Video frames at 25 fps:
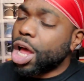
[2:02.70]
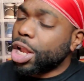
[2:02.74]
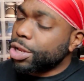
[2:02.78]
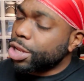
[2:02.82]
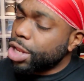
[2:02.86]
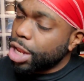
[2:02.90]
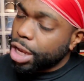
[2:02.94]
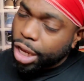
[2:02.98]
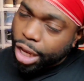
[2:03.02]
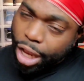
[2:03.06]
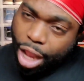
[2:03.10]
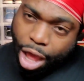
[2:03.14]

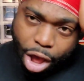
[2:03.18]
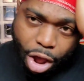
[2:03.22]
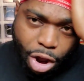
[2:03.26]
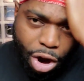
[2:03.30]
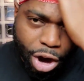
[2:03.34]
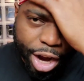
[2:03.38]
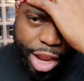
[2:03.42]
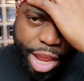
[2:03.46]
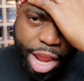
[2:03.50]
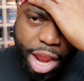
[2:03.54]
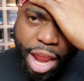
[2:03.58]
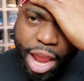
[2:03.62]
The
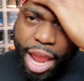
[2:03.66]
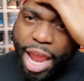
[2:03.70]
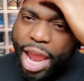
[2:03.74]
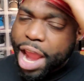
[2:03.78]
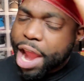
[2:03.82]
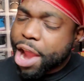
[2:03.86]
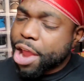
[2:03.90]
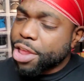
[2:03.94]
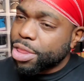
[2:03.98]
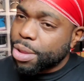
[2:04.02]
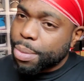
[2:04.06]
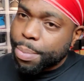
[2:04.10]
longer your
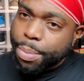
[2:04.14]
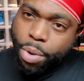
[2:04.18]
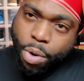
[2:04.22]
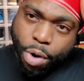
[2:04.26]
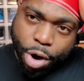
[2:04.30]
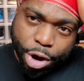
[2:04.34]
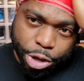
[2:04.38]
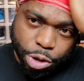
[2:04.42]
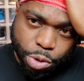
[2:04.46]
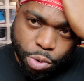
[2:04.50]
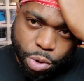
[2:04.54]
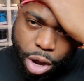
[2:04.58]
hair, the
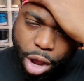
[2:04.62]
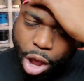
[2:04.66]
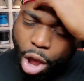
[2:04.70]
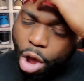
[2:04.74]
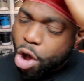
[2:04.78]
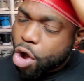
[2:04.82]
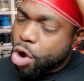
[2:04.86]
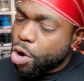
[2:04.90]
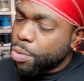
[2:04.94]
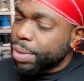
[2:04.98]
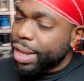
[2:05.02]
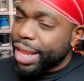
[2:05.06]
more you
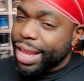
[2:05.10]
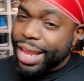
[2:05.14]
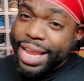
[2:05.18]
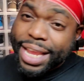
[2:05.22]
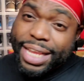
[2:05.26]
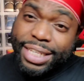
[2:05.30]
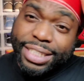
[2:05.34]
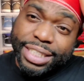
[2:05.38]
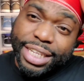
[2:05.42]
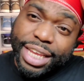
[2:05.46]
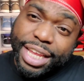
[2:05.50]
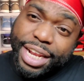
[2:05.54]
comb, the
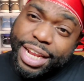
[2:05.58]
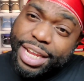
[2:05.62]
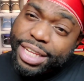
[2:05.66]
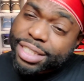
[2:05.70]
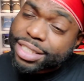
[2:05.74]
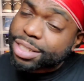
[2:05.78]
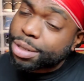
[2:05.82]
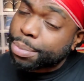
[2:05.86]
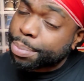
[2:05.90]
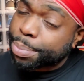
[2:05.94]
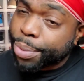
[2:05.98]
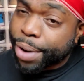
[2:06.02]
easier it
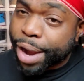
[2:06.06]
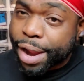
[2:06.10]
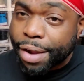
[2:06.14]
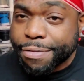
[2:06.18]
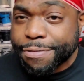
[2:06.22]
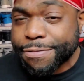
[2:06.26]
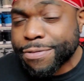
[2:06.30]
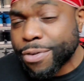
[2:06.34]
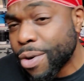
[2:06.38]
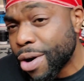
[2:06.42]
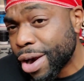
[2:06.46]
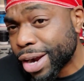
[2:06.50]
is to break
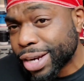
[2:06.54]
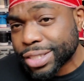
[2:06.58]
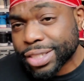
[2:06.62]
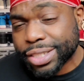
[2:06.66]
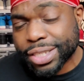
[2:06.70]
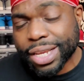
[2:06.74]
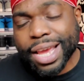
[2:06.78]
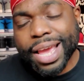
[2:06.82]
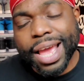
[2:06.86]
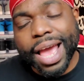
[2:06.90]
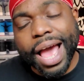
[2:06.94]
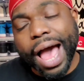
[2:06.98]
forks.